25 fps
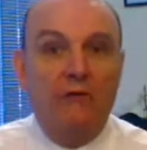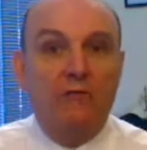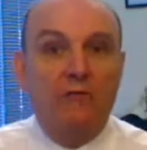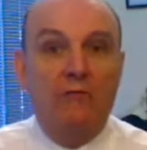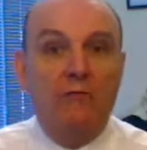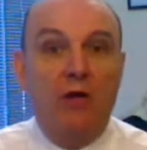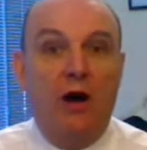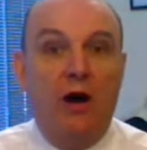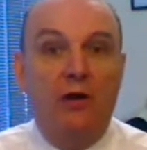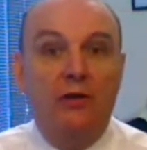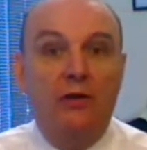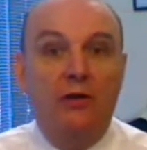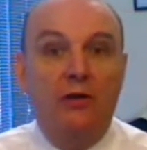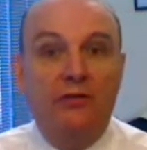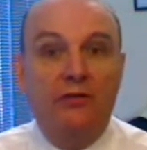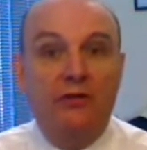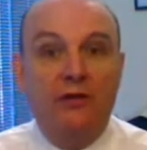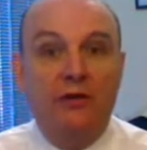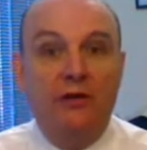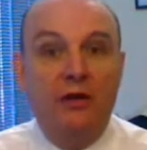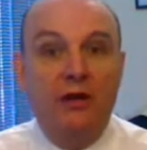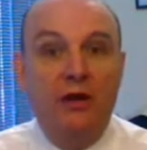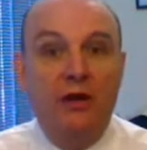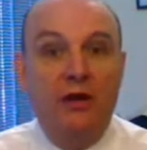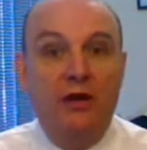rather
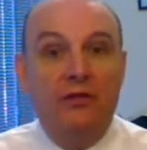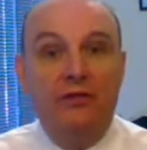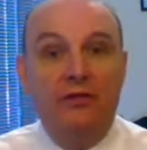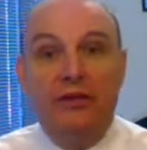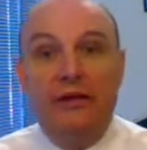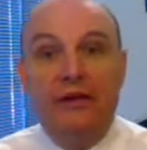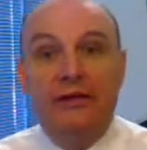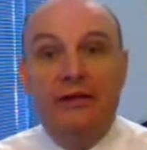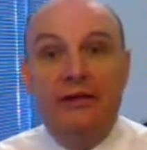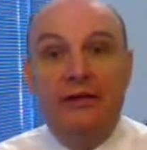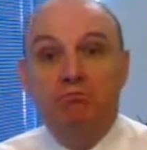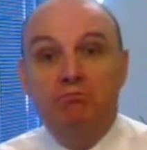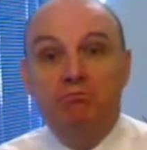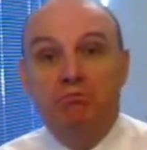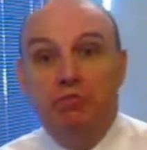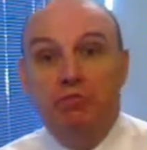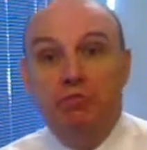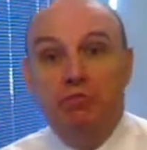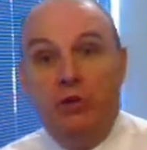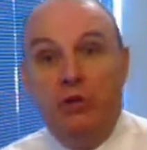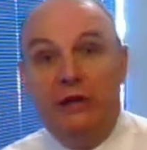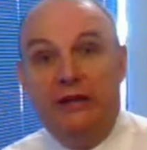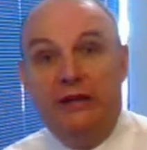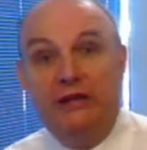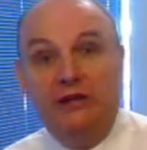than the
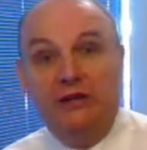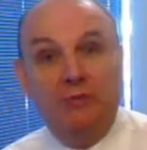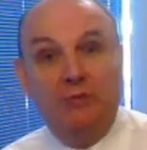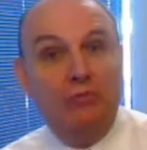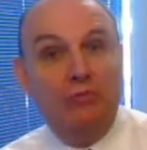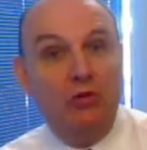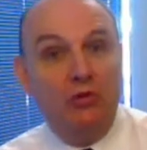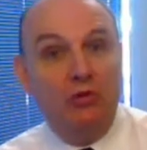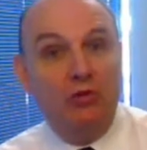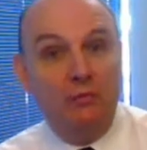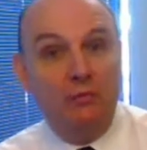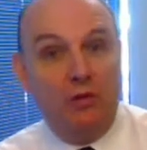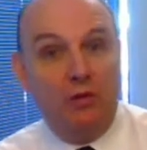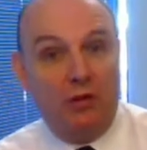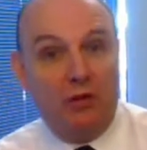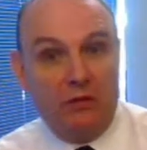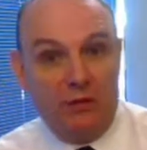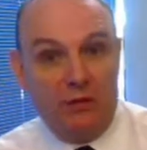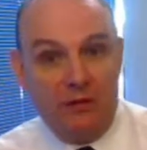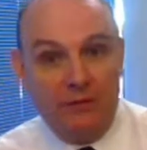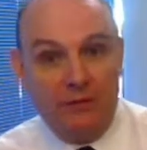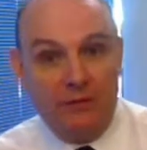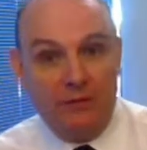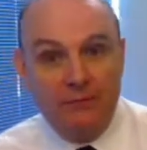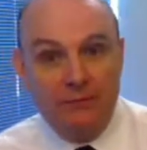Winnie the Pooh
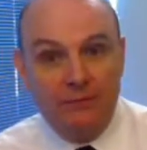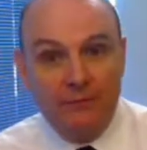model.